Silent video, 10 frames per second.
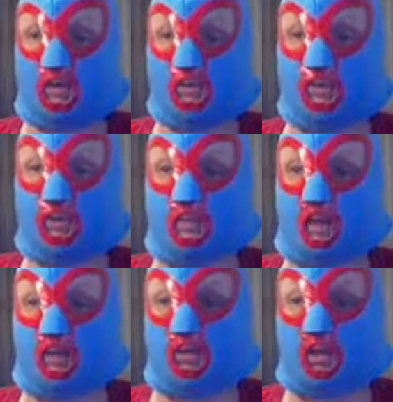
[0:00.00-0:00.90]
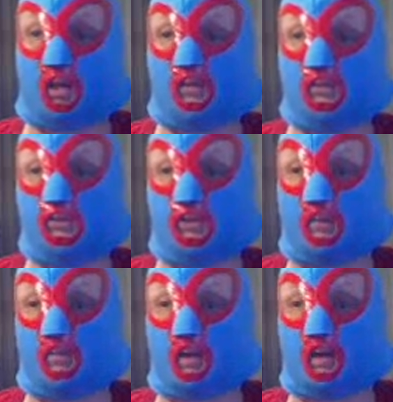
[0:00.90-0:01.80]
going to assume that all of you
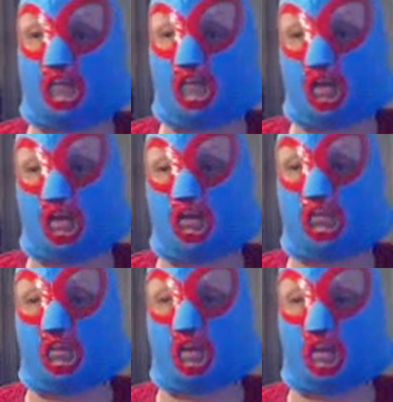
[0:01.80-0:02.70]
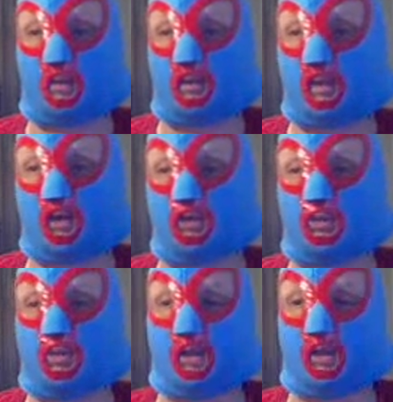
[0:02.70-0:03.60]
saw my video from a day or
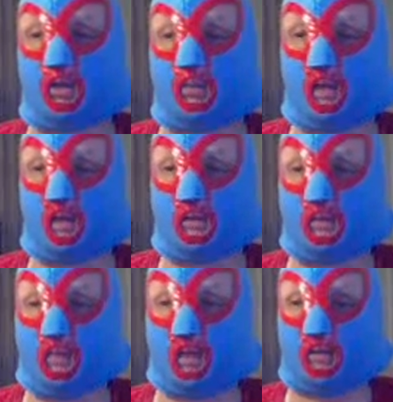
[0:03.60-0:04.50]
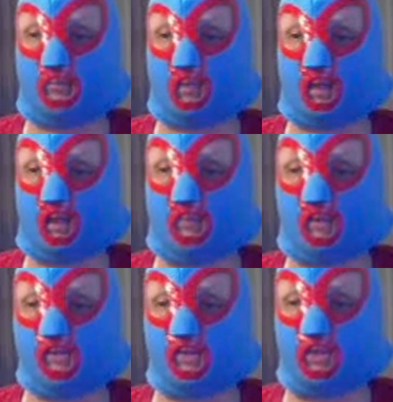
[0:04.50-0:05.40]
two ago about Inmendham
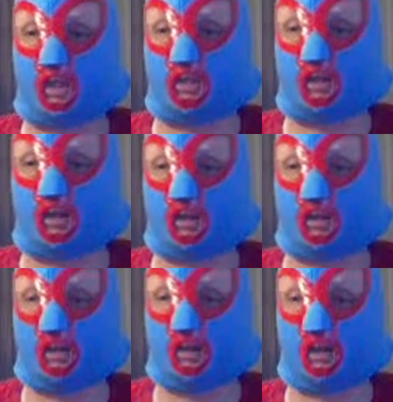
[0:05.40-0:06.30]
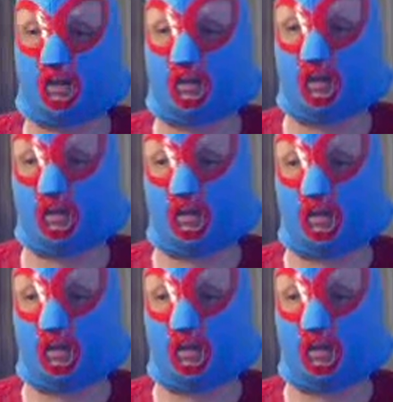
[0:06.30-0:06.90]
and DCJ 999